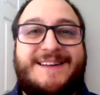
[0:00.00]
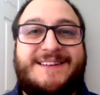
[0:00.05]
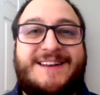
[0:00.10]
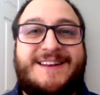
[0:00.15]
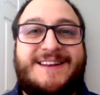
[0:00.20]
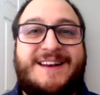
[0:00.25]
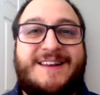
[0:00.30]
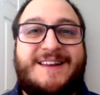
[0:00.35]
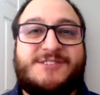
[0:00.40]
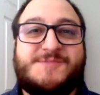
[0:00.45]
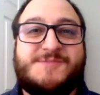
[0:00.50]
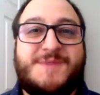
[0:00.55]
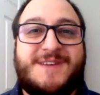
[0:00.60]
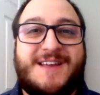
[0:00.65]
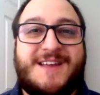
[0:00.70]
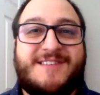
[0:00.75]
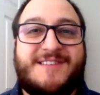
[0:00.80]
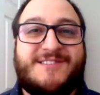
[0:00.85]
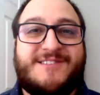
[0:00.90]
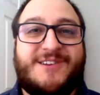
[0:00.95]
an announcement
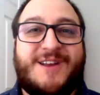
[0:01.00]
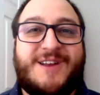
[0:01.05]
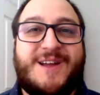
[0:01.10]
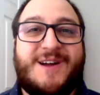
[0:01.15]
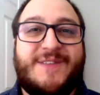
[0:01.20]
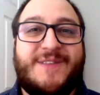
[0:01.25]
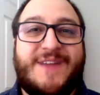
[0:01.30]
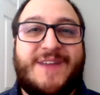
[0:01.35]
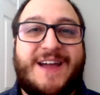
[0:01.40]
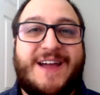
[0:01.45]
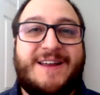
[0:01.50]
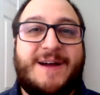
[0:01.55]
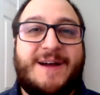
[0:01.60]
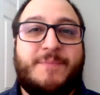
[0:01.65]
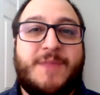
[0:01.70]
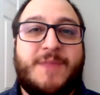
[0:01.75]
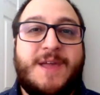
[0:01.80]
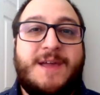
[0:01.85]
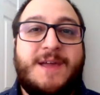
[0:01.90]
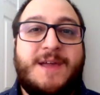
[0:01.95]
yesterday on that
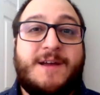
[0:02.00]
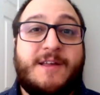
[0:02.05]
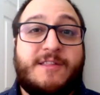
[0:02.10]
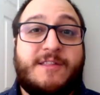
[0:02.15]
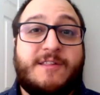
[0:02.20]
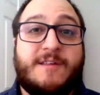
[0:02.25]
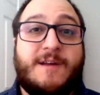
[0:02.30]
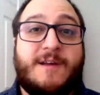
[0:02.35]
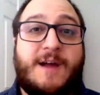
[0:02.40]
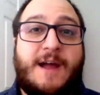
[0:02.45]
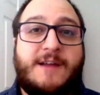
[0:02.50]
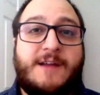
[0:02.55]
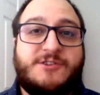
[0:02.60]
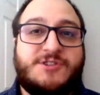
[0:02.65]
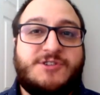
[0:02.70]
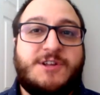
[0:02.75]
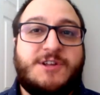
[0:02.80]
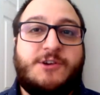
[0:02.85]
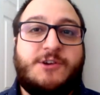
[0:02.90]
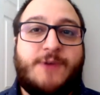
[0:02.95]
because um, i
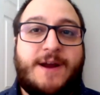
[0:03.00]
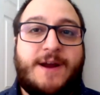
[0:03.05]
usually grade